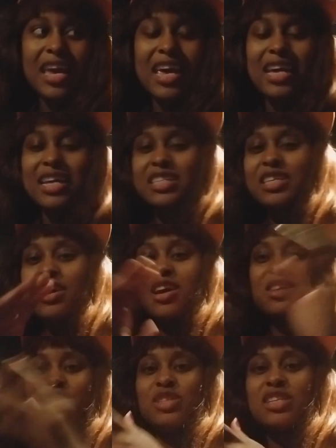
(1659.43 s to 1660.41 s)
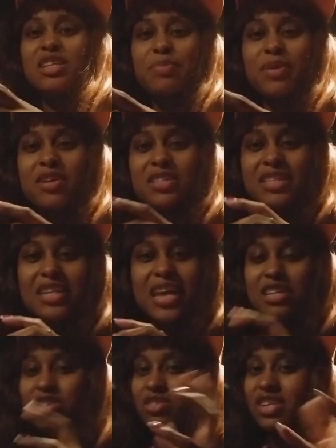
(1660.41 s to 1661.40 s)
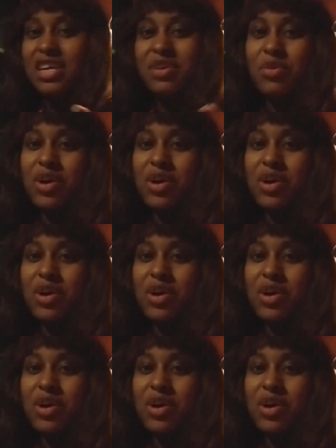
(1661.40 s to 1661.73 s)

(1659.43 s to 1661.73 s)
it can turn you to the person that you didn't